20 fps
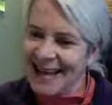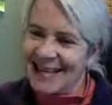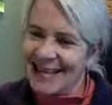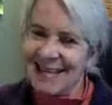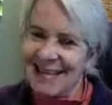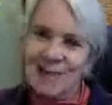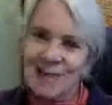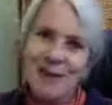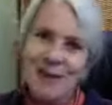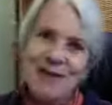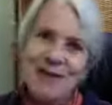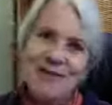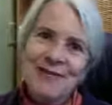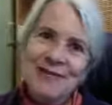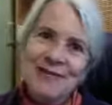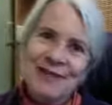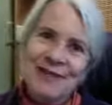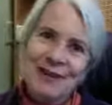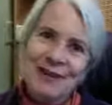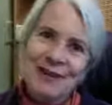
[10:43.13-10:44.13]
she
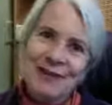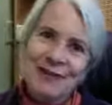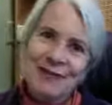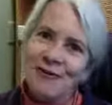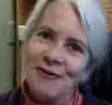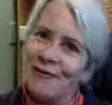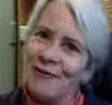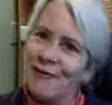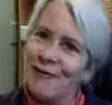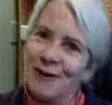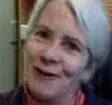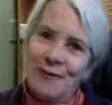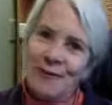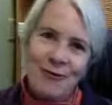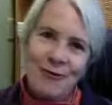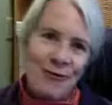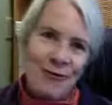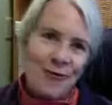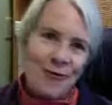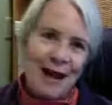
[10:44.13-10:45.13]
wonders if I drove to Grand
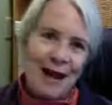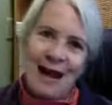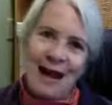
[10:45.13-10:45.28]
Prairie.